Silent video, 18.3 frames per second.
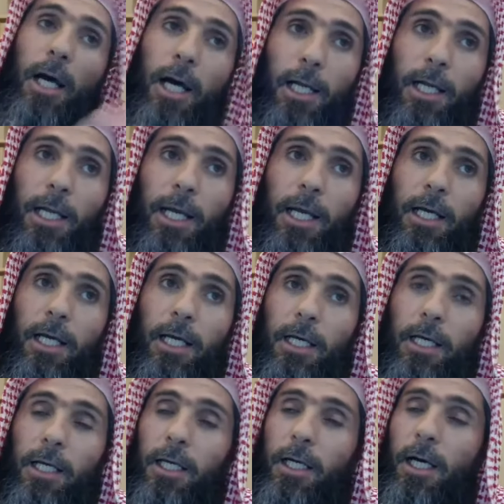
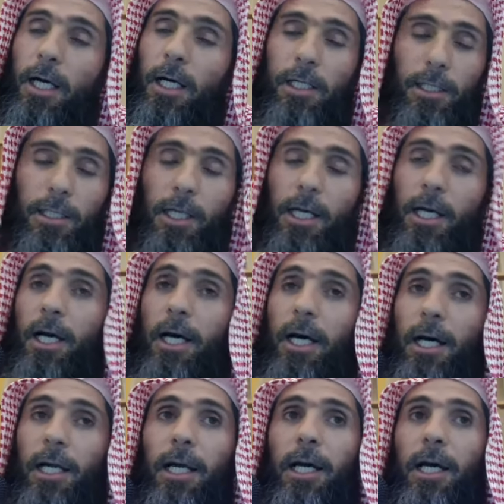ala
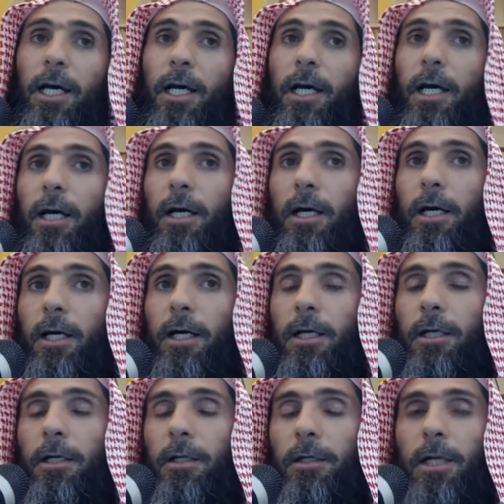
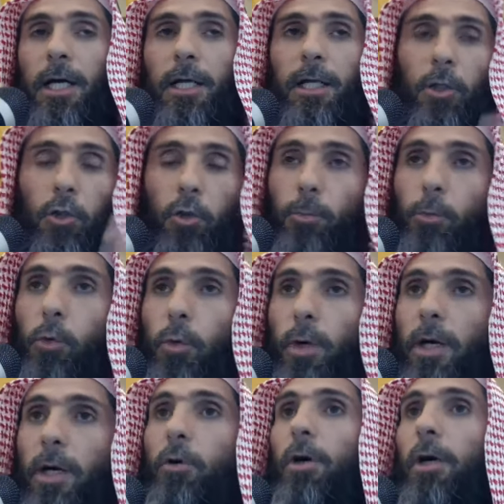
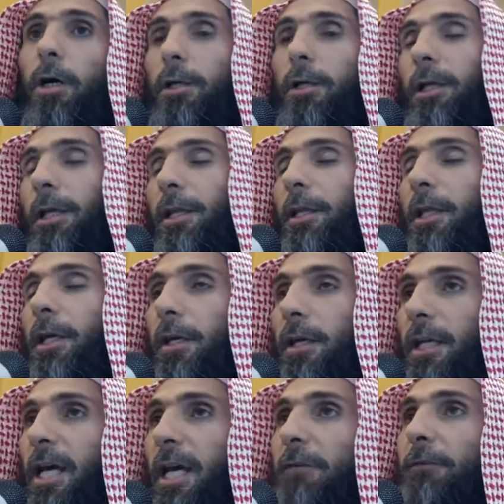Nubuwa, the
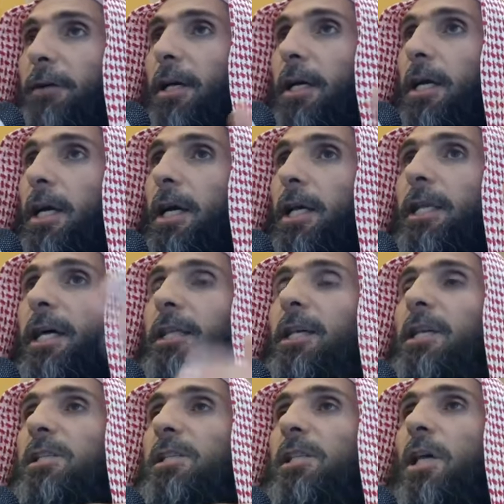Khilafa
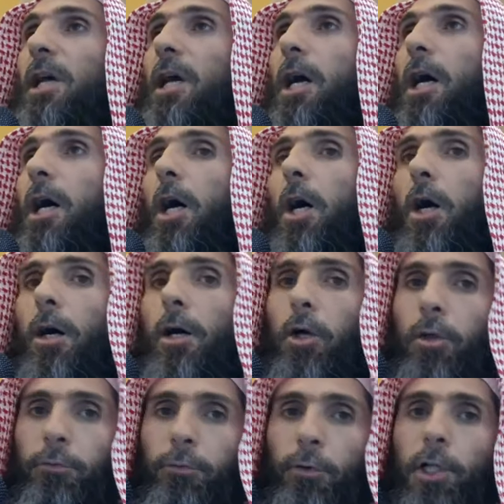that is
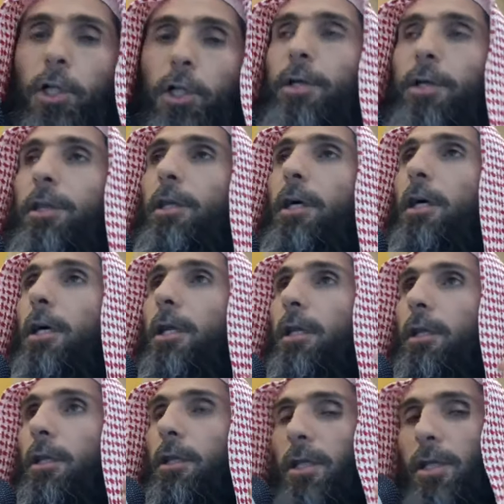following
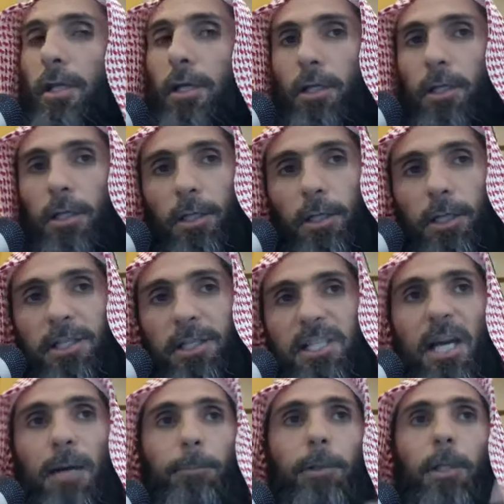the
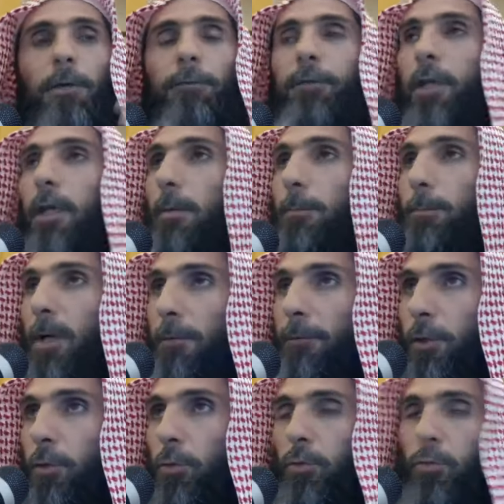example of the
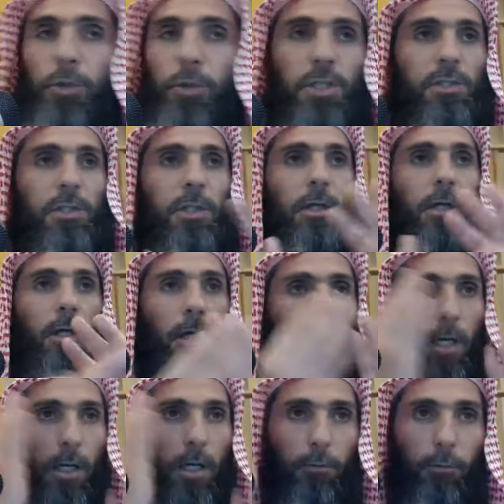prophethood, which is the
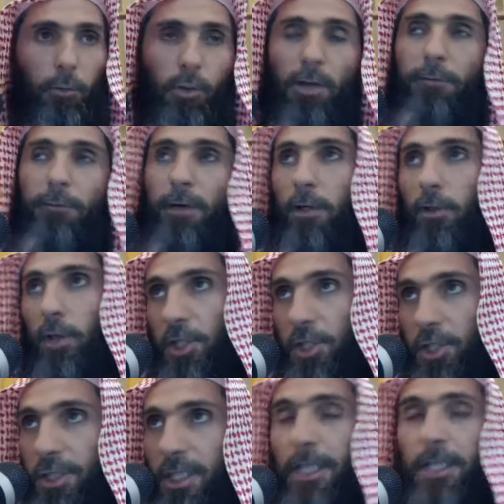Khulafa
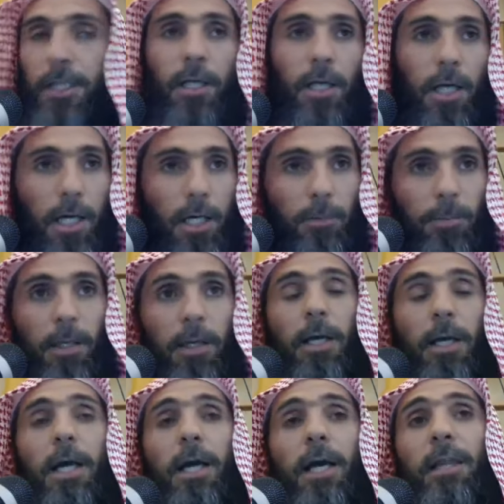al-Rashideen, Arba.
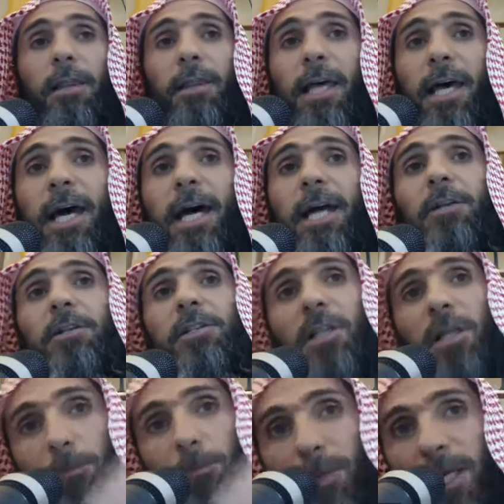Then it's
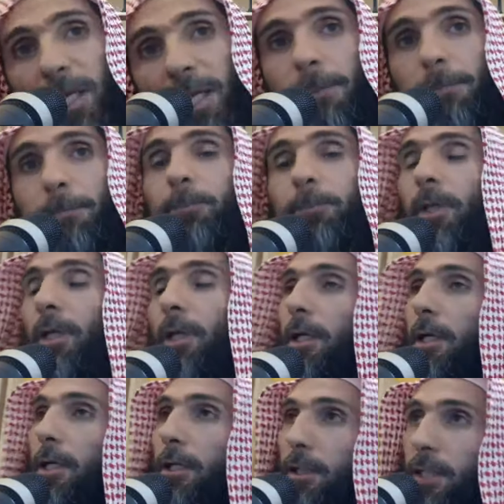going to be
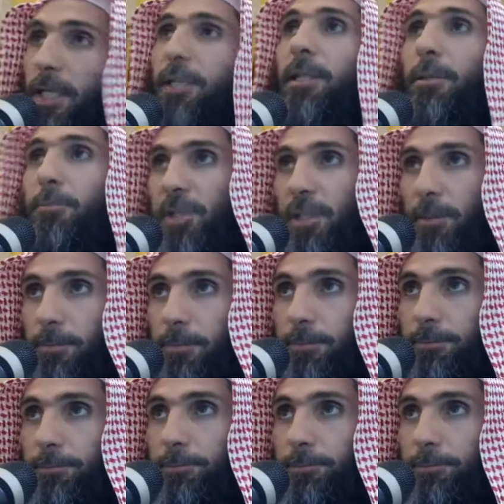kingdomship.